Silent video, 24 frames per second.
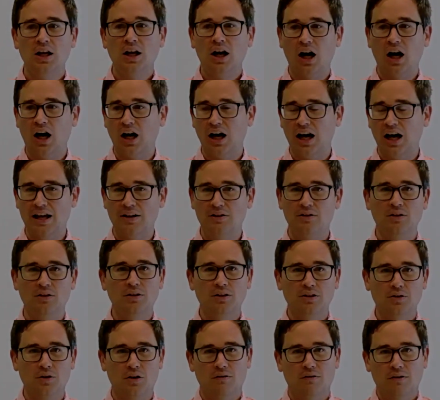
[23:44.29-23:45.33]
And
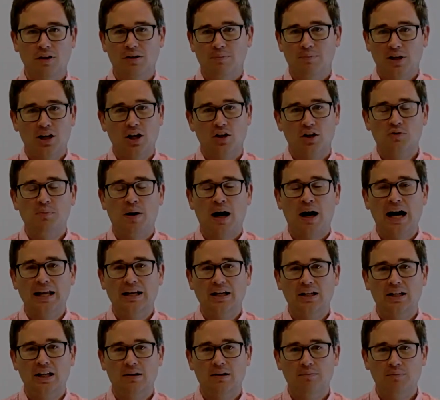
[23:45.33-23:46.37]
sort of because
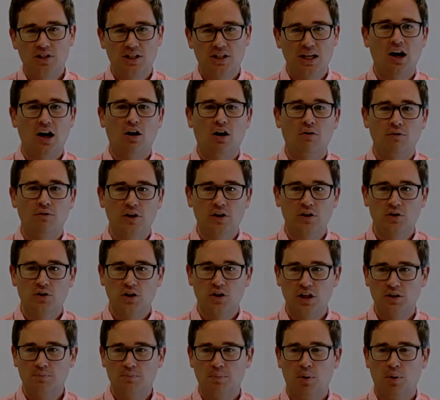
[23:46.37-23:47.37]
Biden himself is